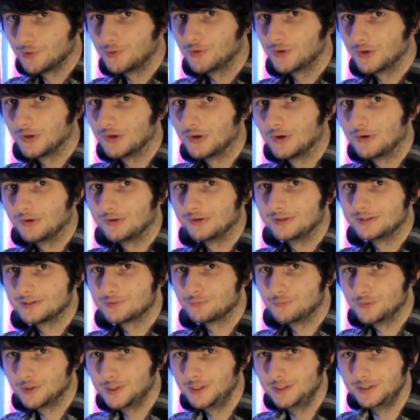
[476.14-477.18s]
going on.
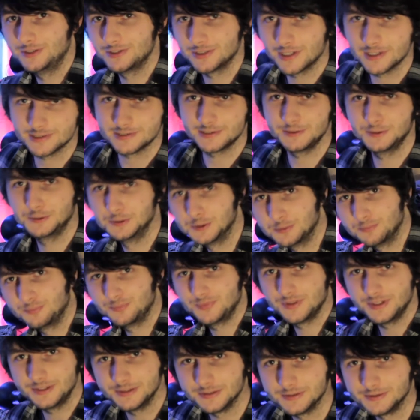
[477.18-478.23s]
It's really jazzy and
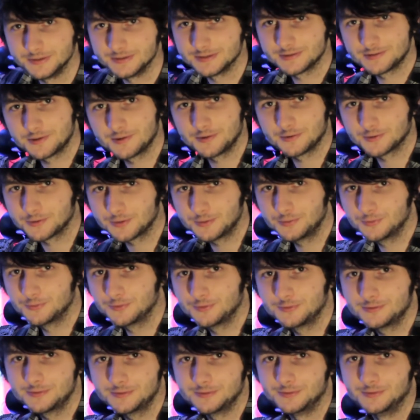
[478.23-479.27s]
upbeat, and it's all
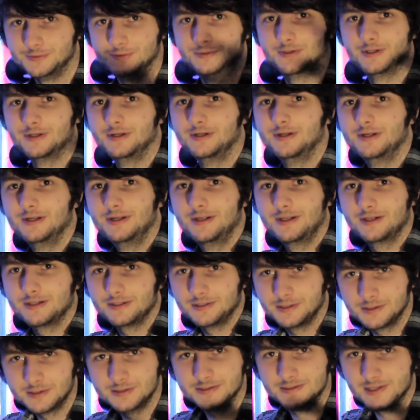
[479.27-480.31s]
cool, and
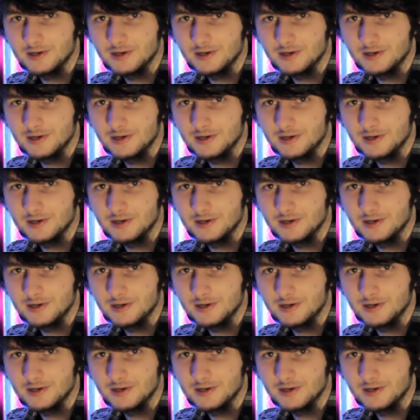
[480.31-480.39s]
you can